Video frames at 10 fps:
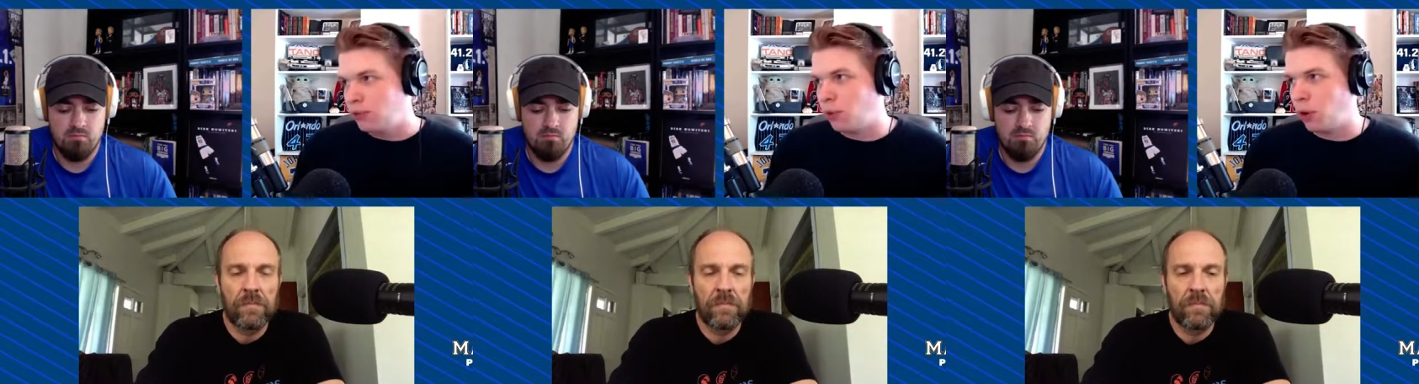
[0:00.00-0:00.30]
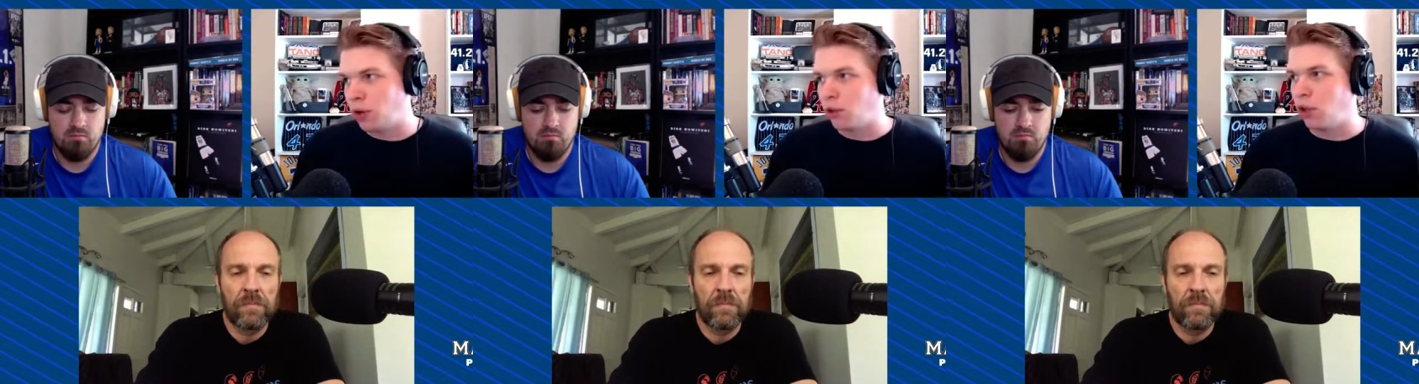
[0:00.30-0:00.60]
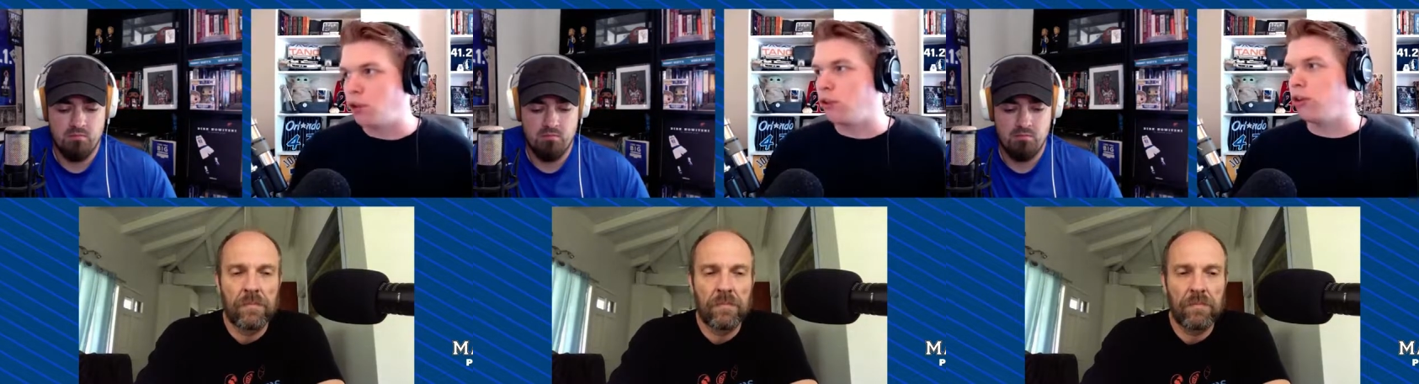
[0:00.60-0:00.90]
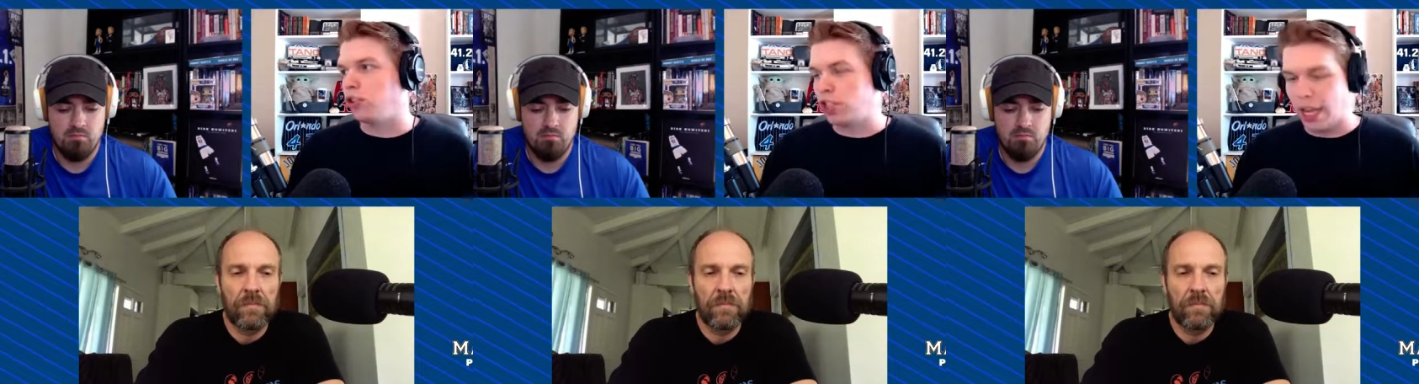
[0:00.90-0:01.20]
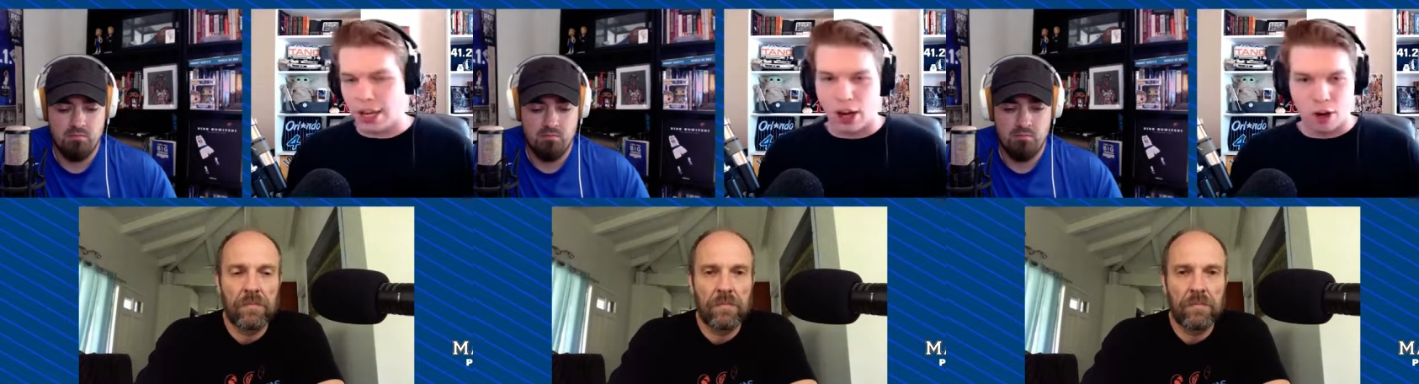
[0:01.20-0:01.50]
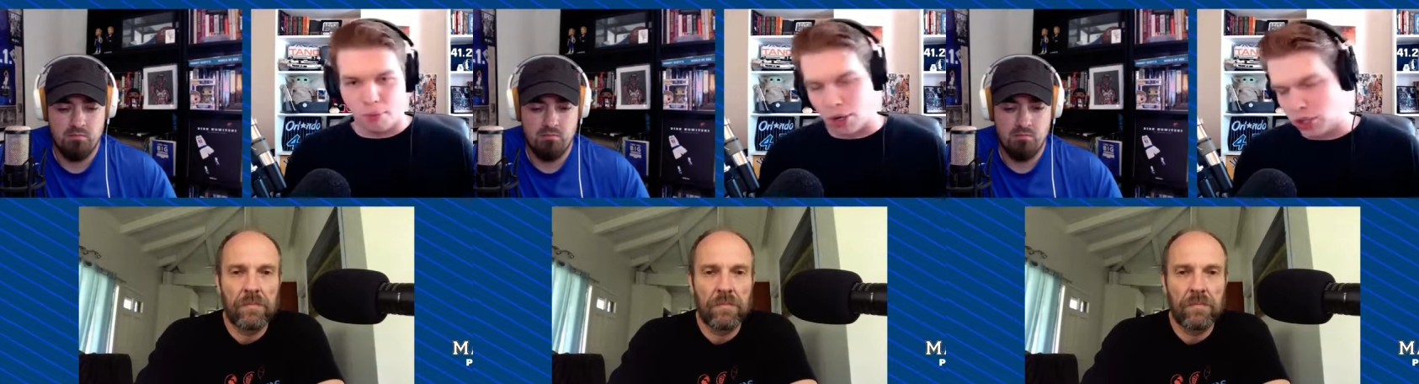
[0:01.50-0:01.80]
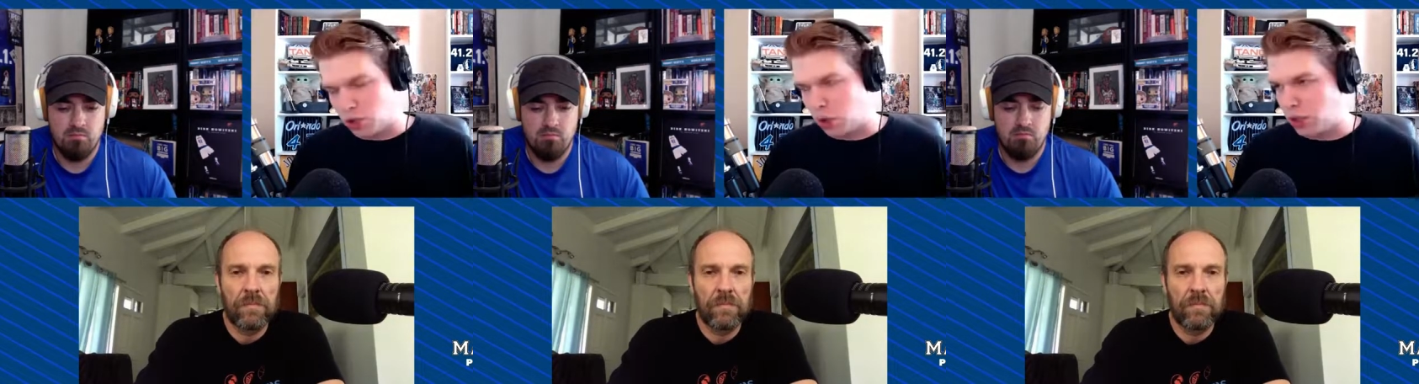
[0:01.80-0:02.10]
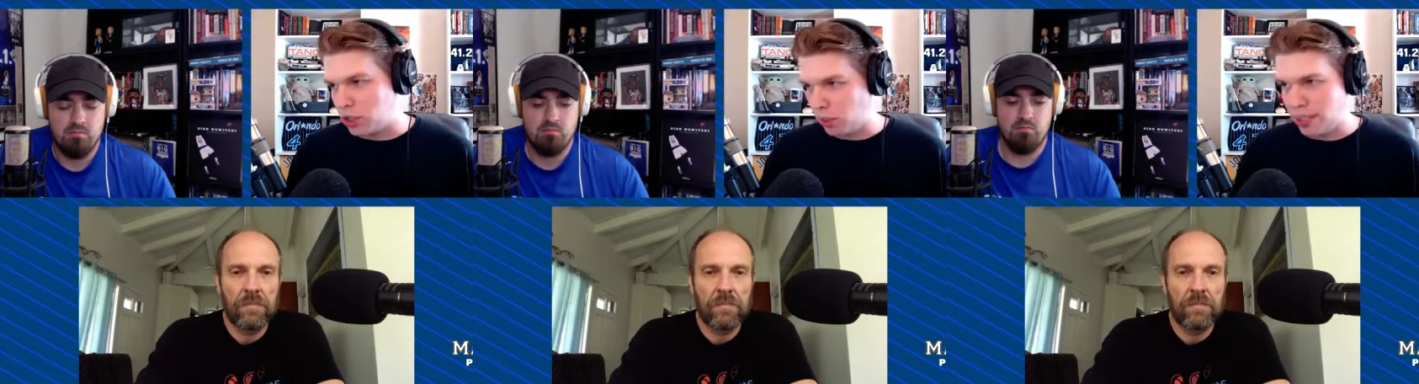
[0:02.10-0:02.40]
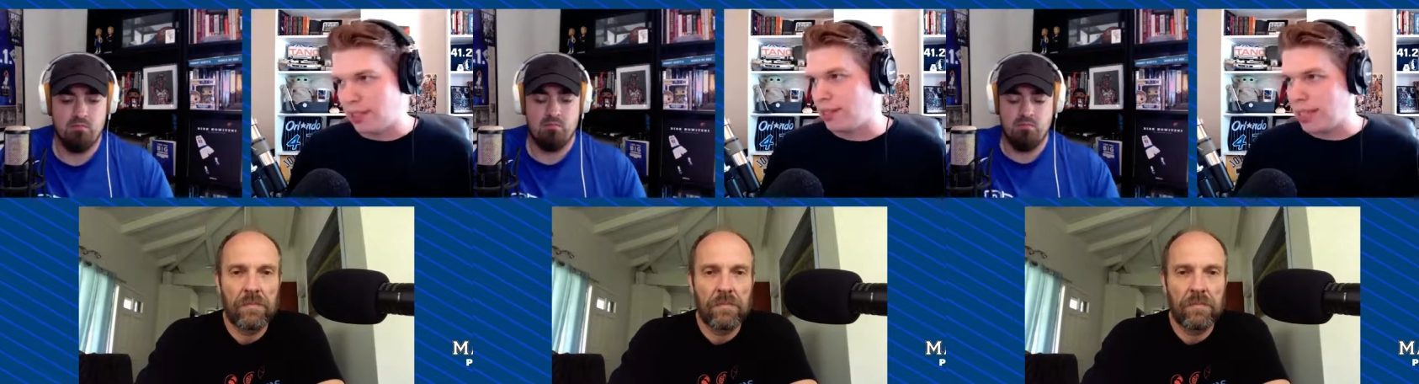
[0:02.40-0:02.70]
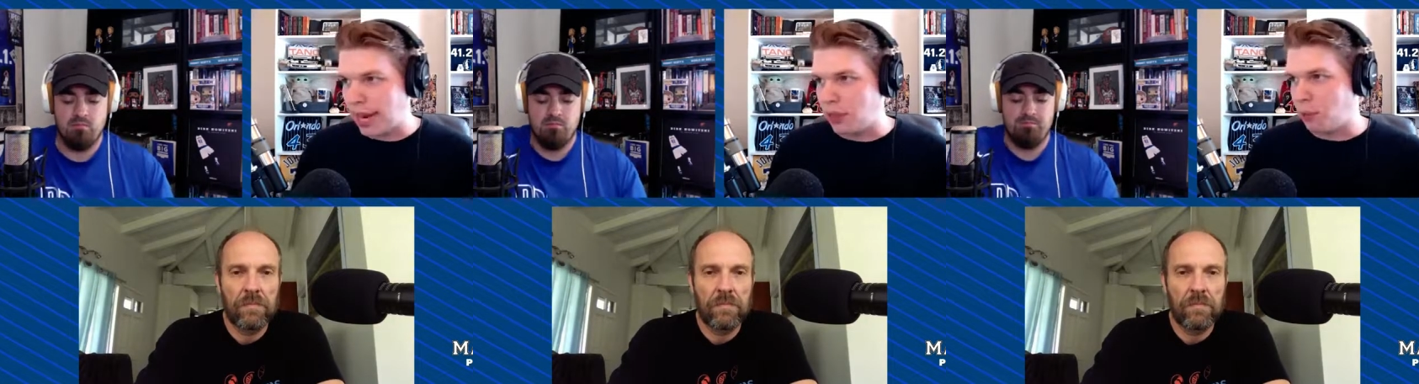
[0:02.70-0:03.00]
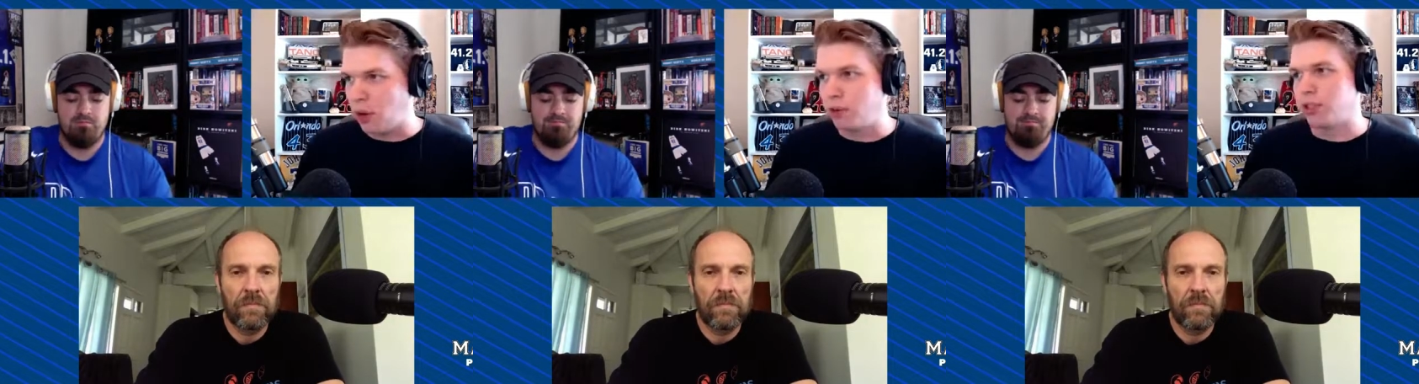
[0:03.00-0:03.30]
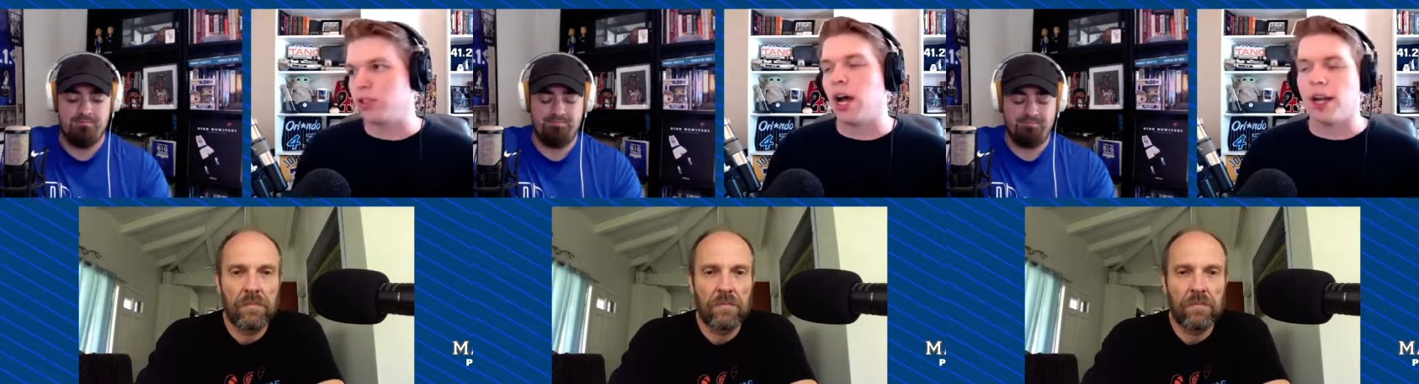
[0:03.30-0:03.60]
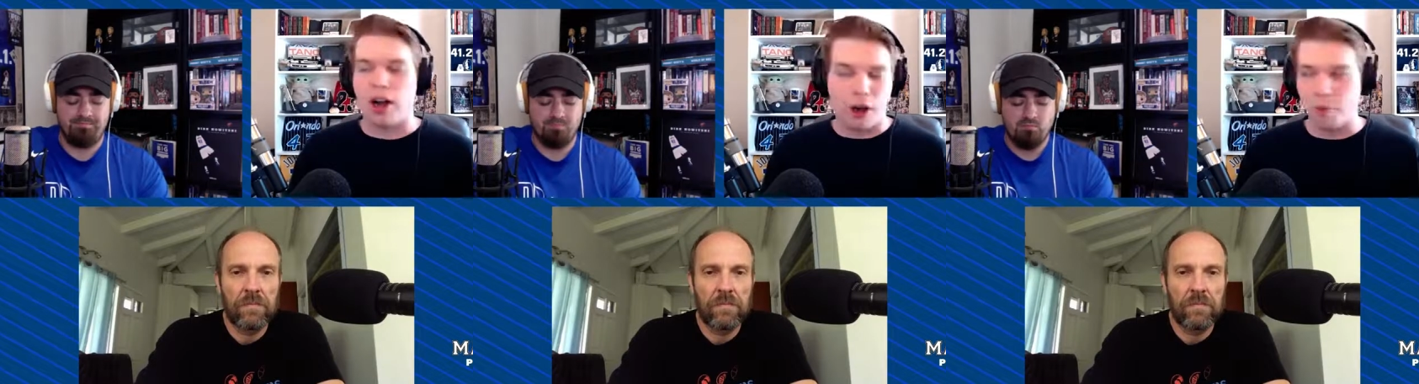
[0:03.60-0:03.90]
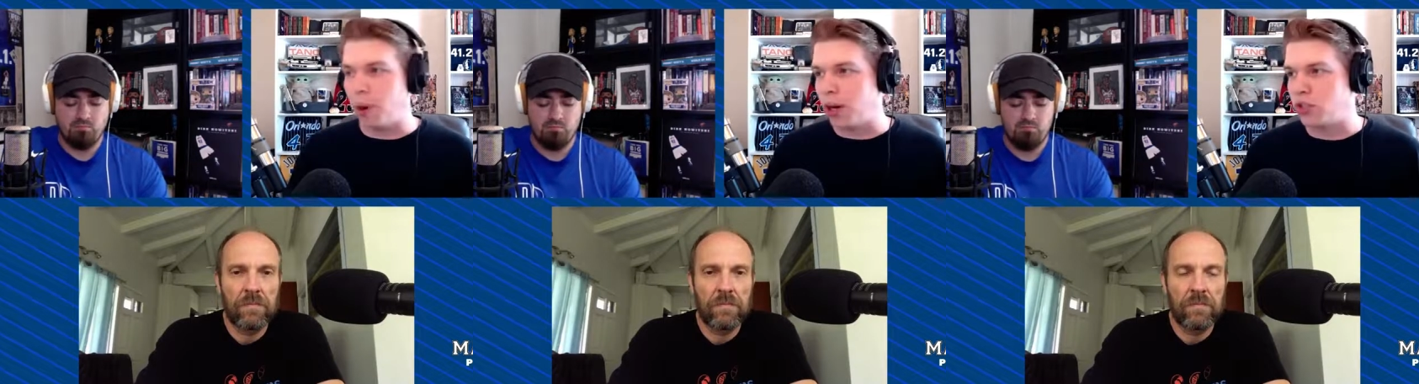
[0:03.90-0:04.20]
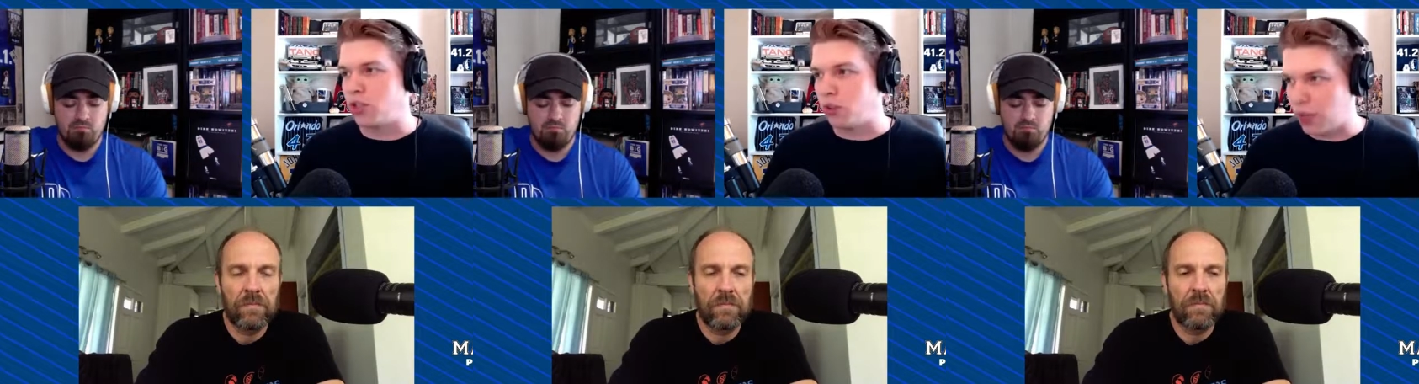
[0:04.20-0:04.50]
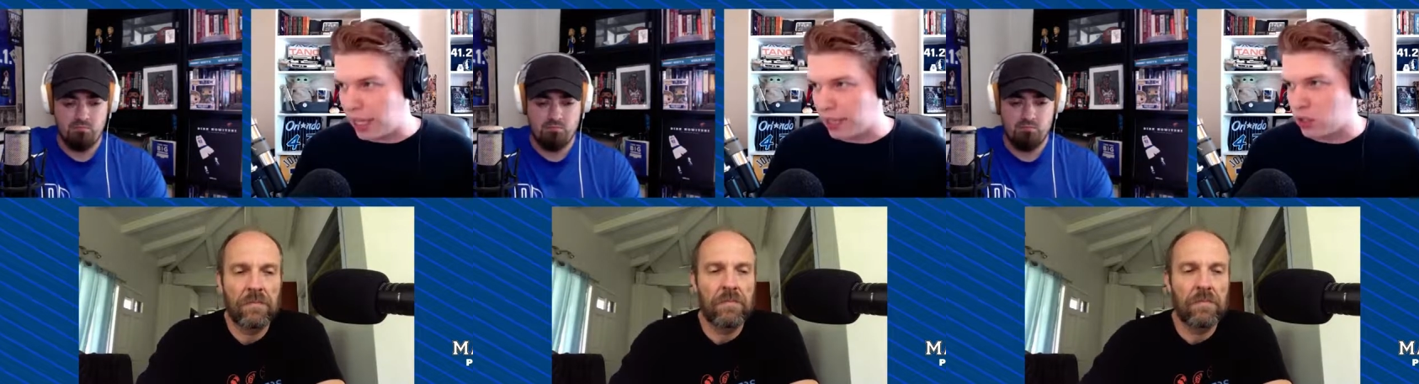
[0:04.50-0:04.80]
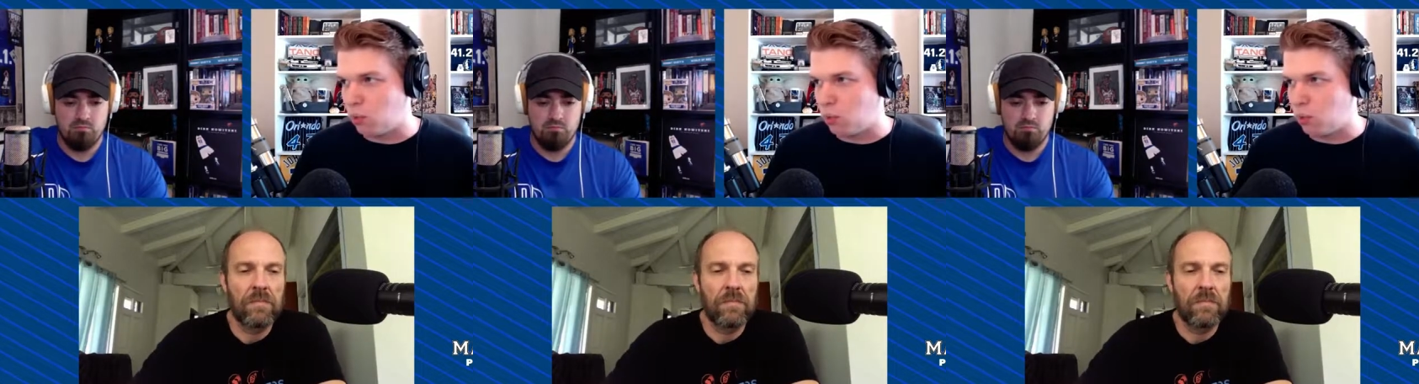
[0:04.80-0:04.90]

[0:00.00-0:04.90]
Speaker 1: for your local chain auto parts stores, the ones on the side of the road, to stock all the parts that you need.